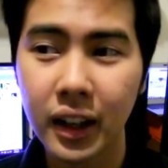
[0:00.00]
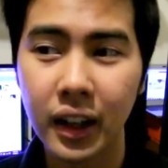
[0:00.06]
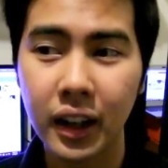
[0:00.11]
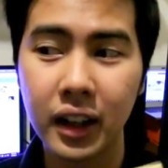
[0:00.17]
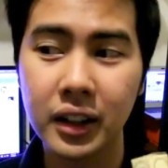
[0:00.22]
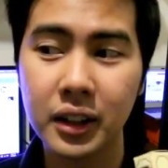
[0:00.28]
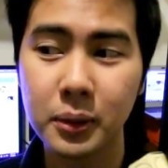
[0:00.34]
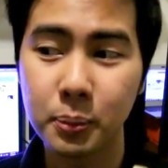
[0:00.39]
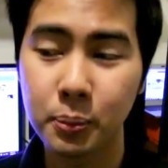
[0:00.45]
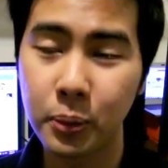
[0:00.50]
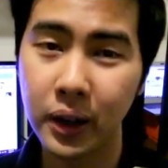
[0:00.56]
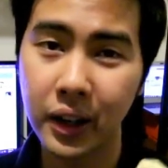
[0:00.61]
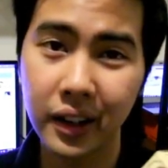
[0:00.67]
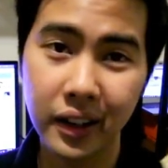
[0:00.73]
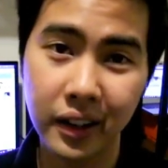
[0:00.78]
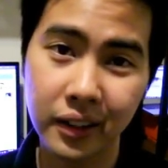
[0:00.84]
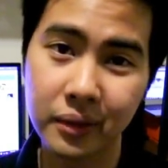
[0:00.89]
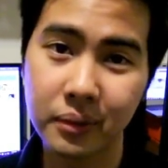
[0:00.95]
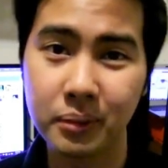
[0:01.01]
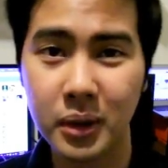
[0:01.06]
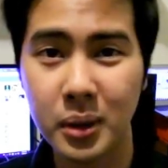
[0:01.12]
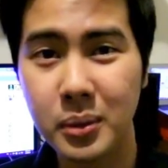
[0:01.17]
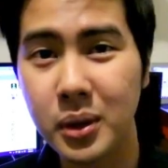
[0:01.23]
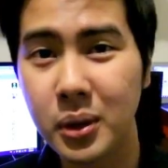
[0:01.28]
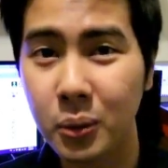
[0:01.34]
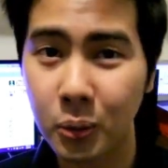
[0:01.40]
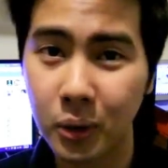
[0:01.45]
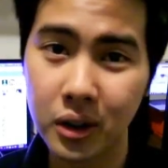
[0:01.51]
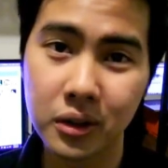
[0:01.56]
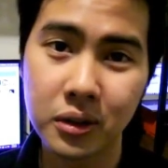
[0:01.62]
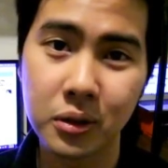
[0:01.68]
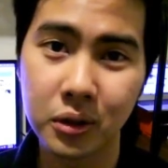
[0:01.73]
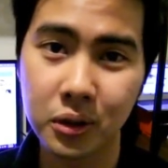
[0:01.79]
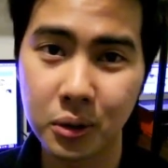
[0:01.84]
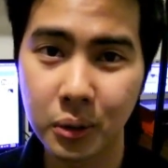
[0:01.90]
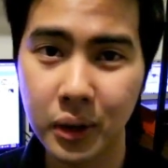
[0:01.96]
I sprayed it maybe
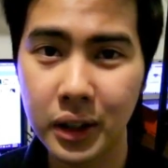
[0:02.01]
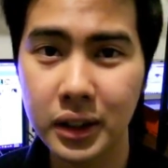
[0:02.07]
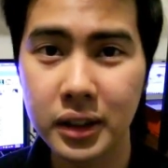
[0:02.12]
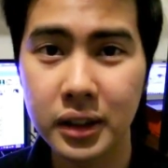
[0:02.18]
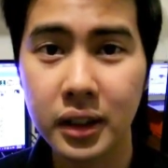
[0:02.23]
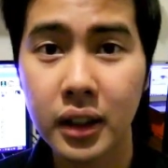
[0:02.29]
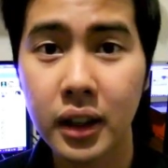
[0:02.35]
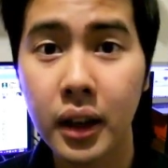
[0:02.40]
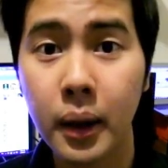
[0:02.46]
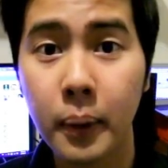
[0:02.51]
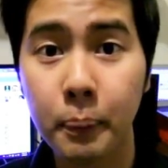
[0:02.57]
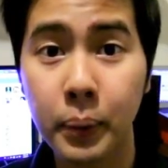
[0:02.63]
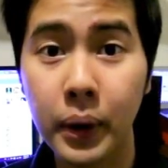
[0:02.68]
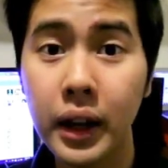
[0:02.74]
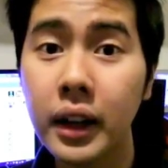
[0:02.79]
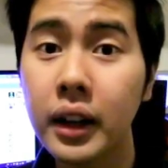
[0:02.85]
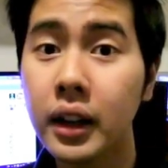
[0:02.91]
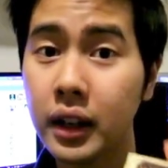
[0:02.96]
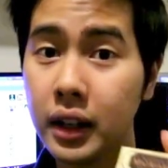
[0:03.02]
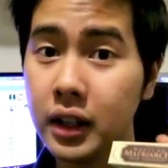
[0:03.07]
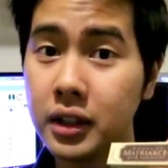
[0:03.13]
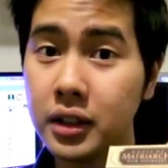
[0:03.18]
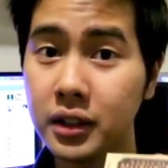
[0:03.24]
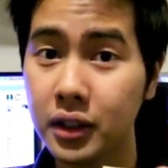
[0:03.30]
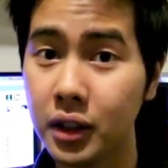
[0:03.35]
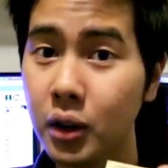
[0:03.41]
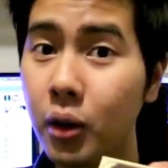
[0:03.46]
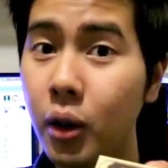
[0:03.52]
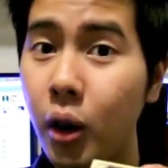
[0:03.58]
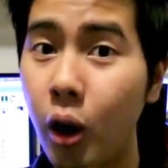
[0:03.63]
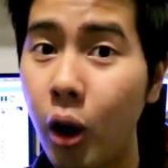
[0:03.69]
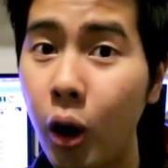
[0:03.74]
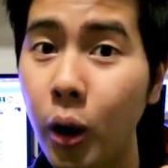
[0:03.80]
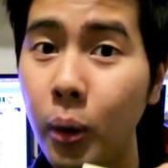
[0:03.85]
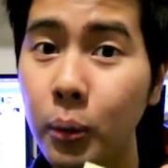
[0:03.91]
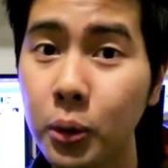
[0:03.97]
once or twice, but it's still
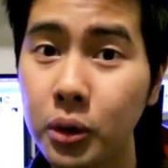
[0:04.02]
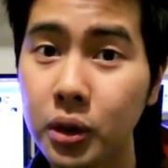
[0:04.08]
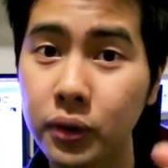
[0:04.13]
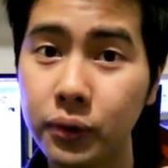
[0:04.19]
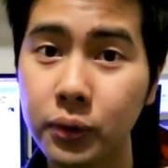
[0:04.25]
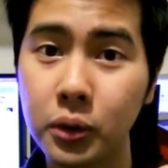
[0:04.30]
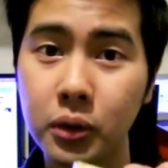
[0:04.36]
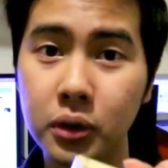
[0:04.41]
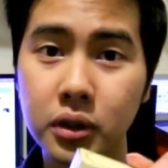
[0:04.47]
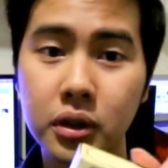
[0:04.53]
almost full.